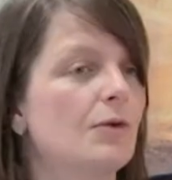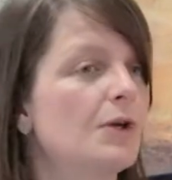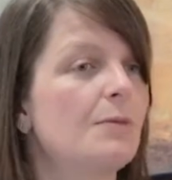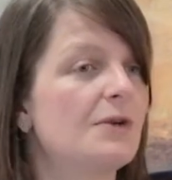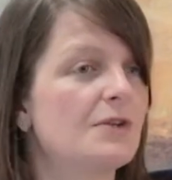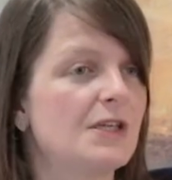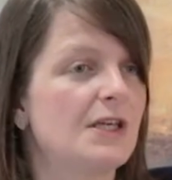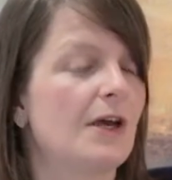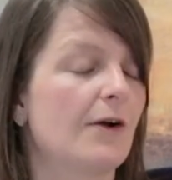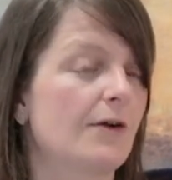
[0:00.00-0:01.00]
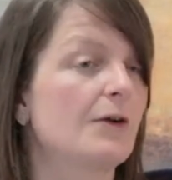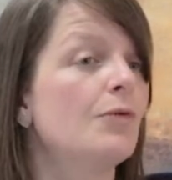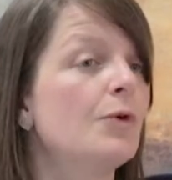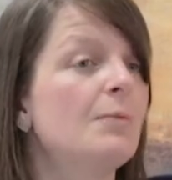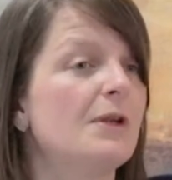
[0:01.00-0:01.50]
community or a
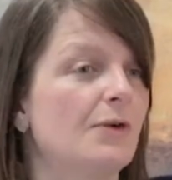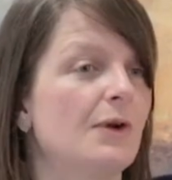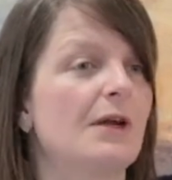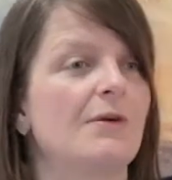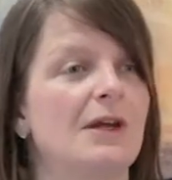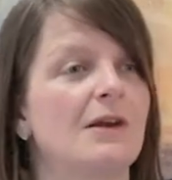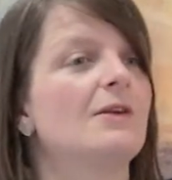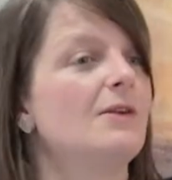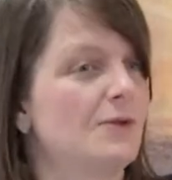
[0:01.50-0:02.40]
group in your area